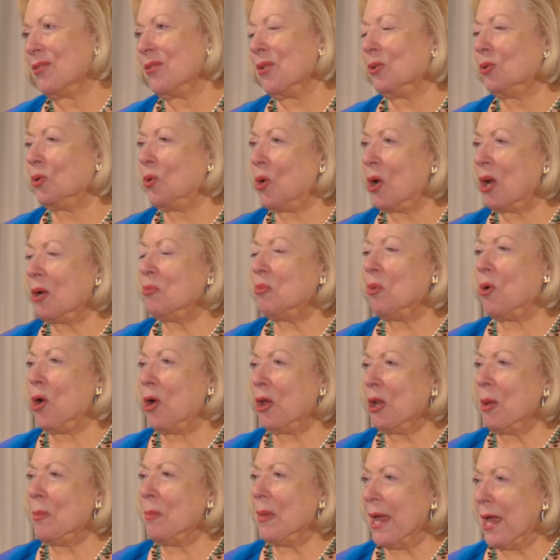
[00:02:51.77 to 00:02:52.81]
the Lord
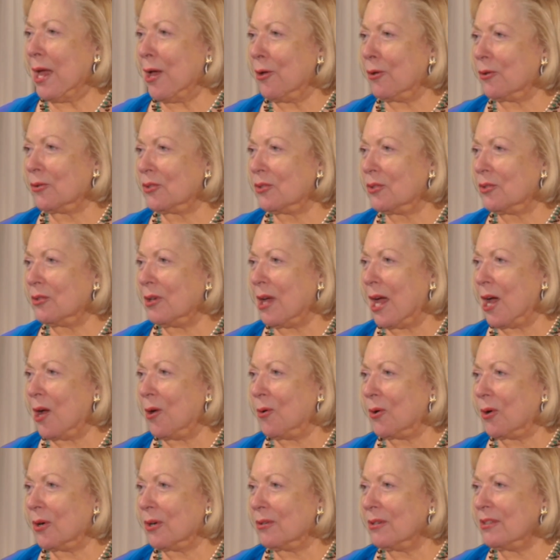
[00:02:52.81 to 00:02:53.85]
brought about
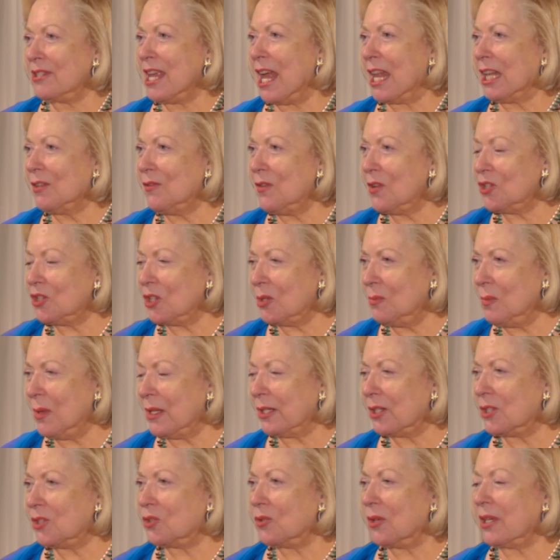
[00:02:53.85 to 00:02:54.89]
our television
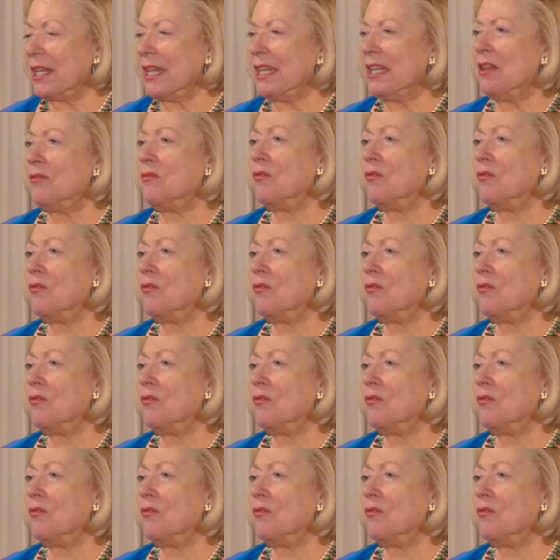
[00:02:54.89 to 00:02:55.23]
ministry.